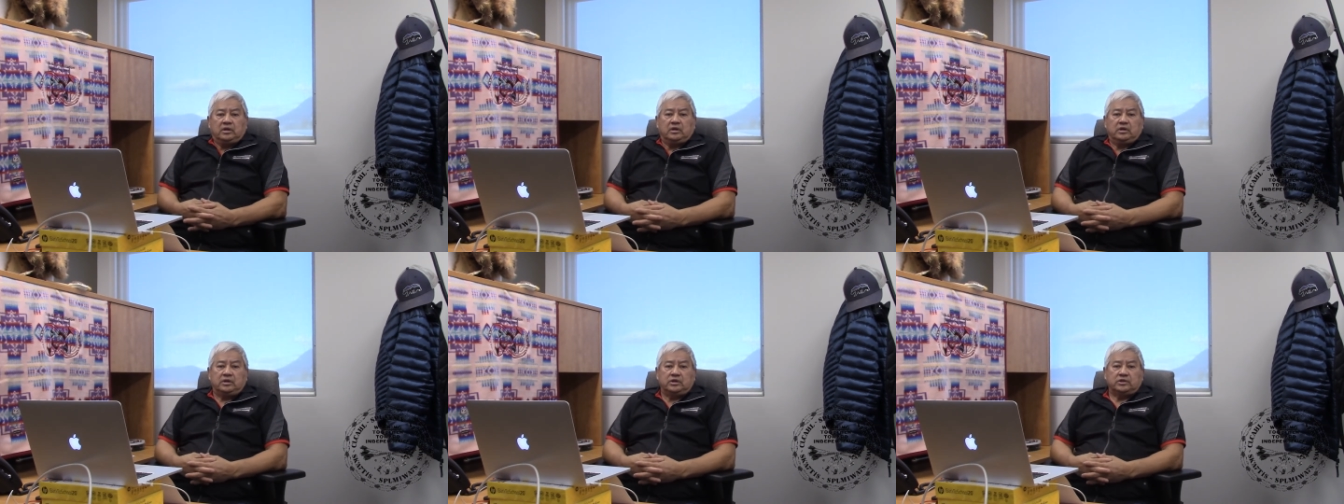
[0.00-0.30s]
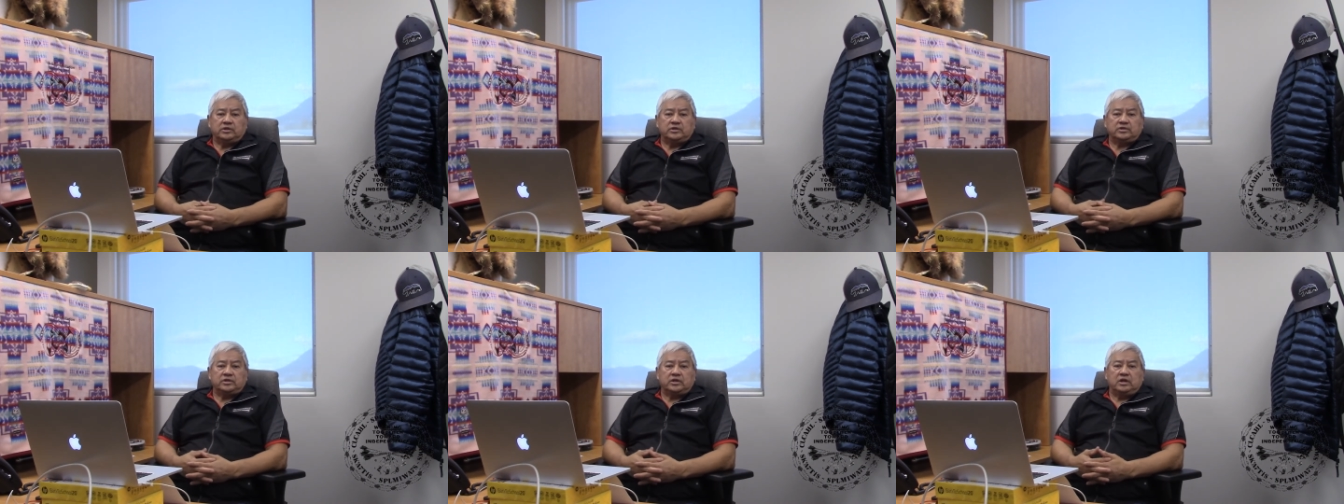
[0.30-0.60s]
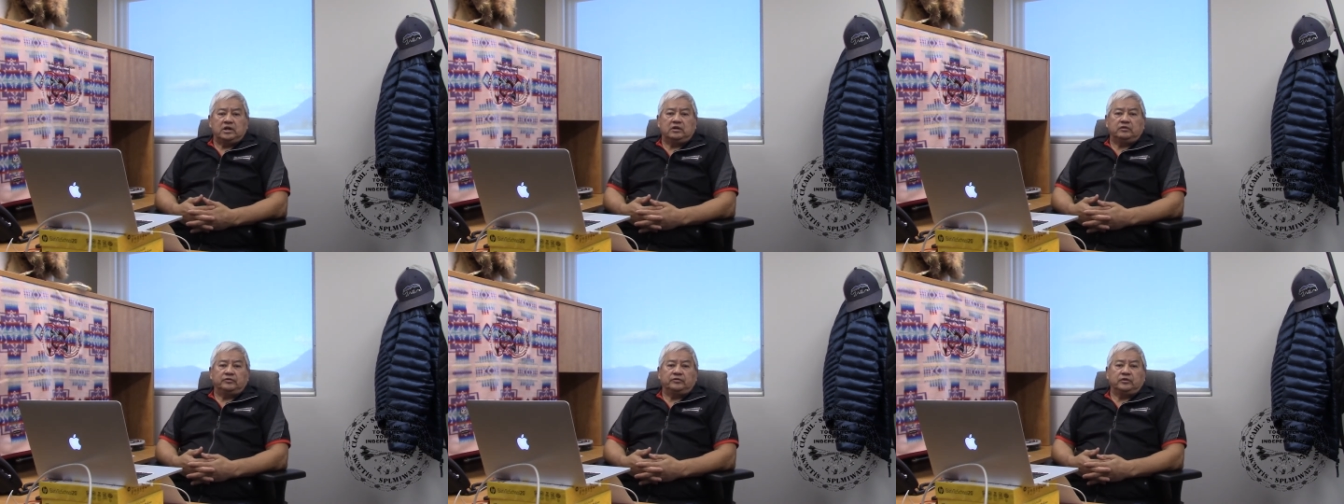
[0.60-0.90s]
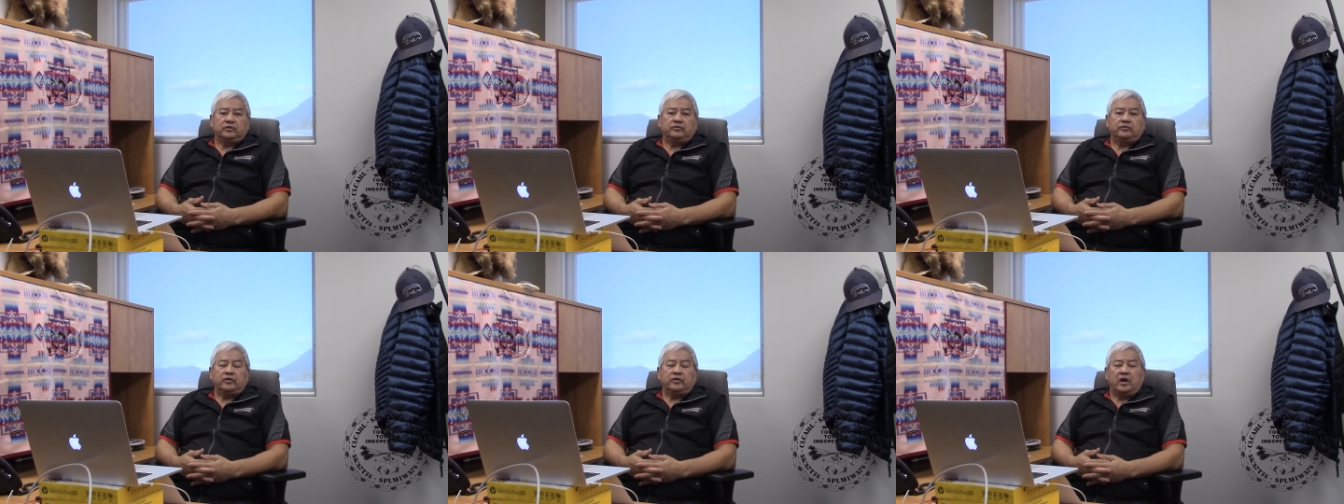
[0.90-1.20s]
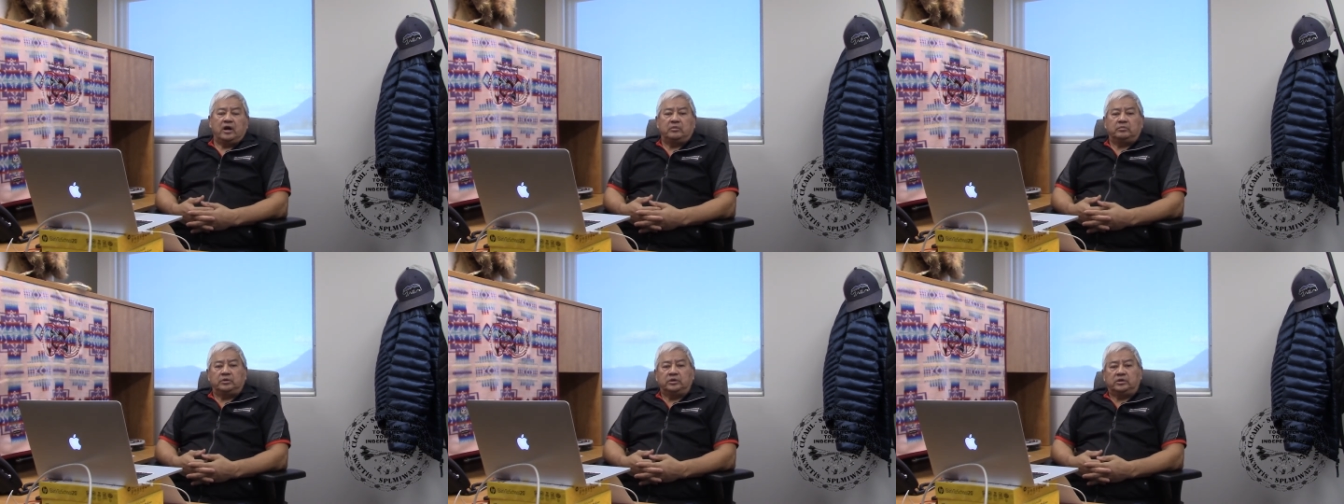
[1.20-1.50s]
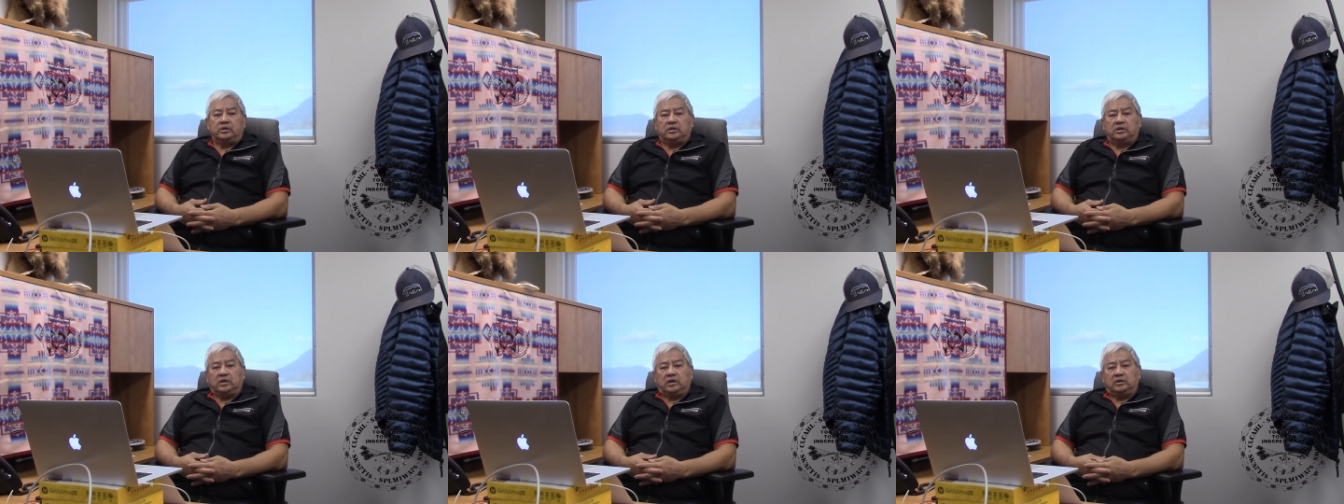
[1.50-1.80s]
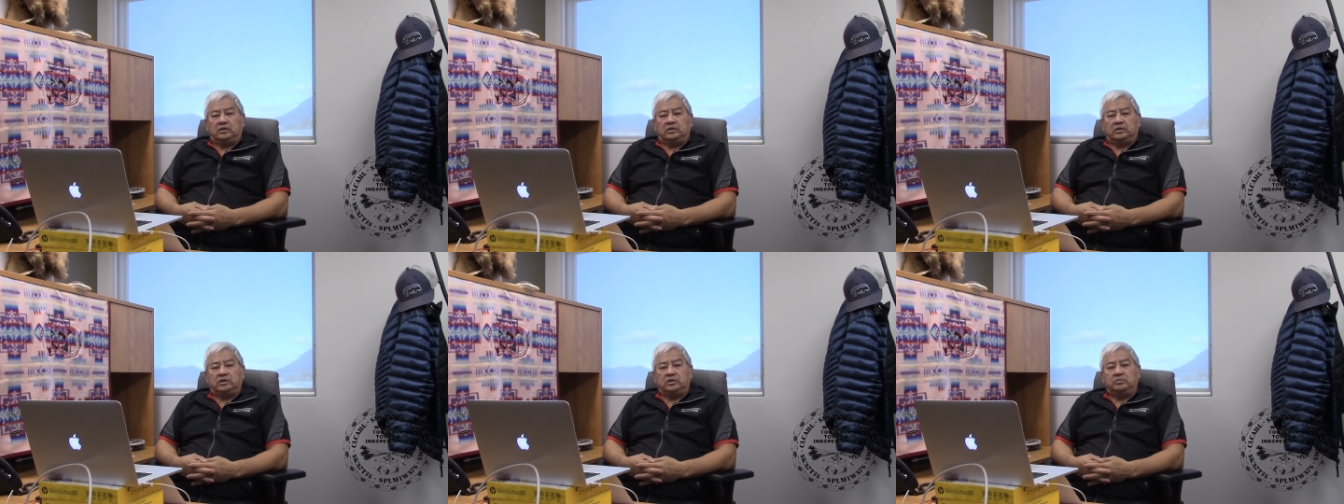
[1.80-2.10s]
yourself, your family, and
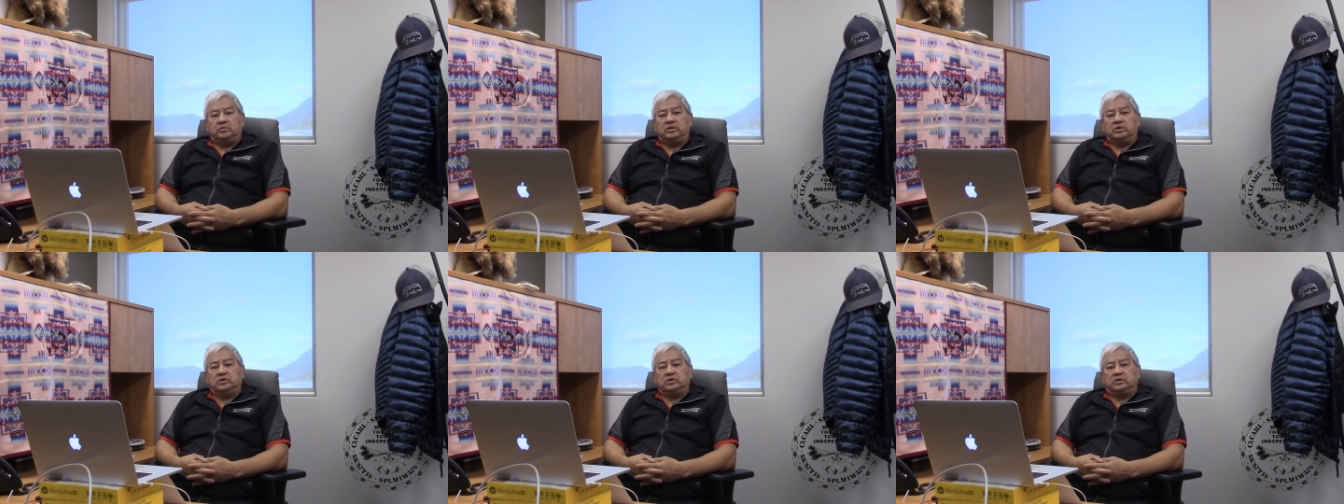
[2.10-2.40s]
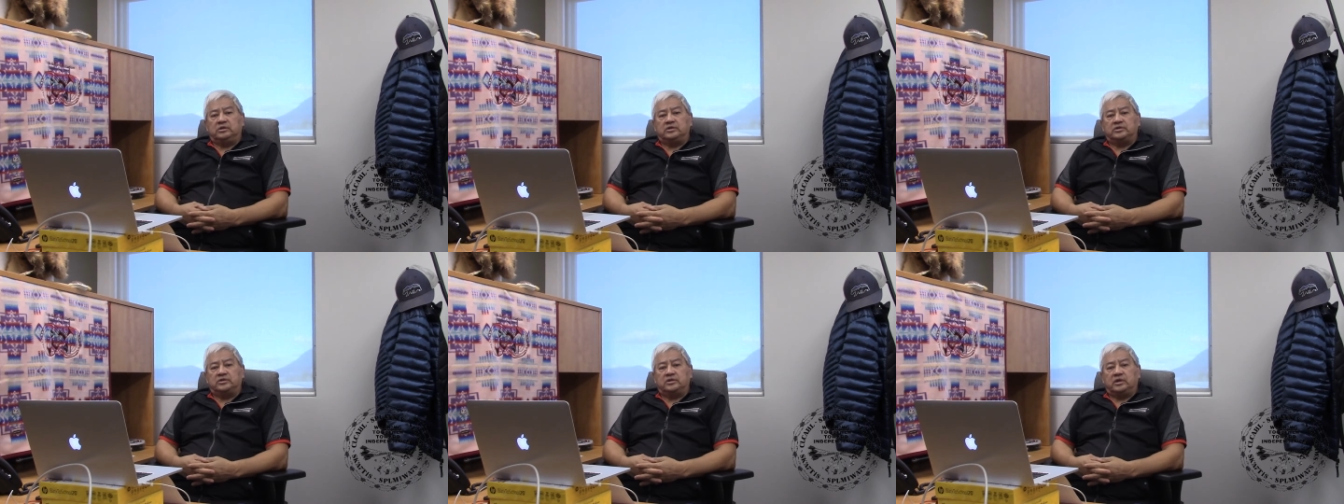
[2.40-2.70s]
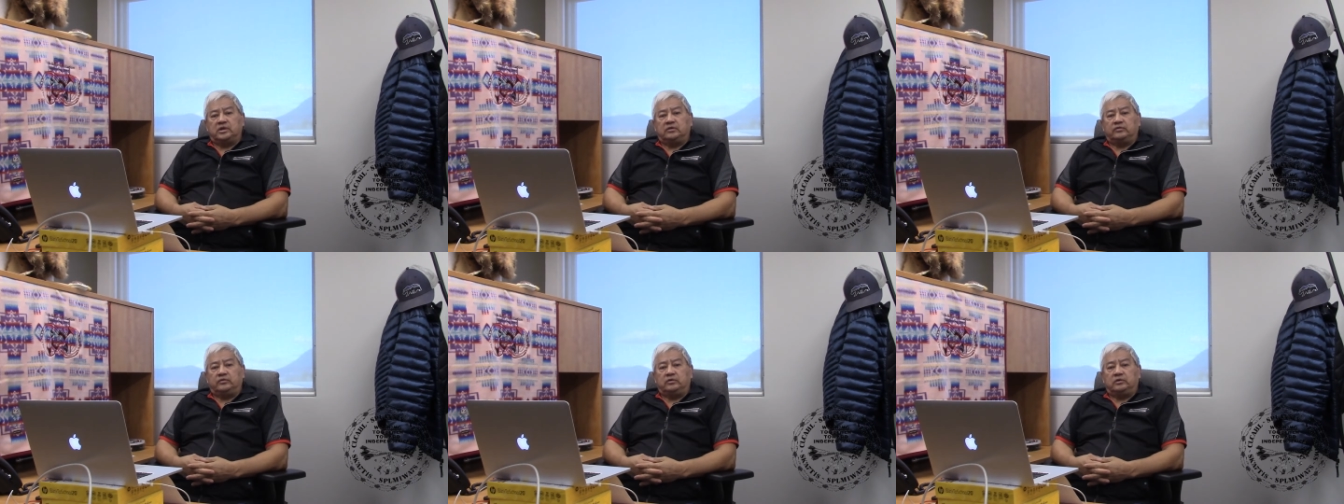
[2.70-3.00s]
the community safe.